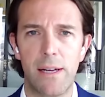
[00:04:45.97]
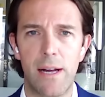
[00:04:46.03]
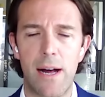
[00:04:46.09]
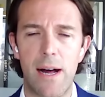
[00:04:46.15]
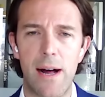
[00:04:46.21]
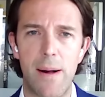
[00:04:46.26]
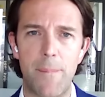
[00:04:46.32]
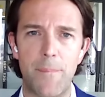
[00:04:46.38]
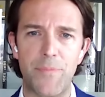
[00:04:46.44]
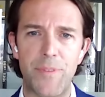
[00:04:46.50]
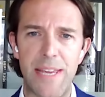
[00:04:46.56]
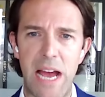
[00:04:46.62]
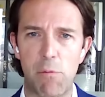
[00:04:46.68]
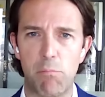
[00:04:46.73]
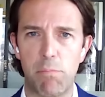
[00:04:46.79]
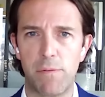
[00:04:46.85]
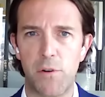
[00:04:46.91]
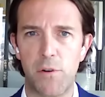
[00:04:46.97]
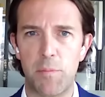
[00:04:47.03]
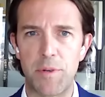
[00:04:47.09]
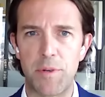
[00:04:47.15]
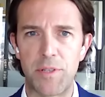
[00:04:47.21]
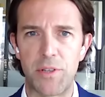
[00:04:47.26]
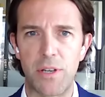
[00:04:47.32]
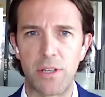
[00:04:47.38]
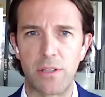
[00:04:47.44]
the
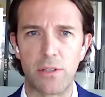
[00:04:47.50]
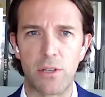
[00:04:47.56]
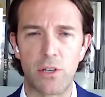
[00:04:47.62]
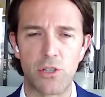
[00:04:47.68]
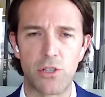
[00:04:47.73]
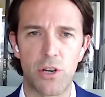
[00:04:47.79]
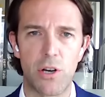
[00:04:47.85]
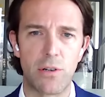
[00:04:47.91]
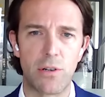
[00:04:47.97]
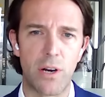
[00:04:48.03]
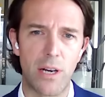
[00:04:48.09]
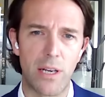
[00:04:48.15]
outperformance that are shown?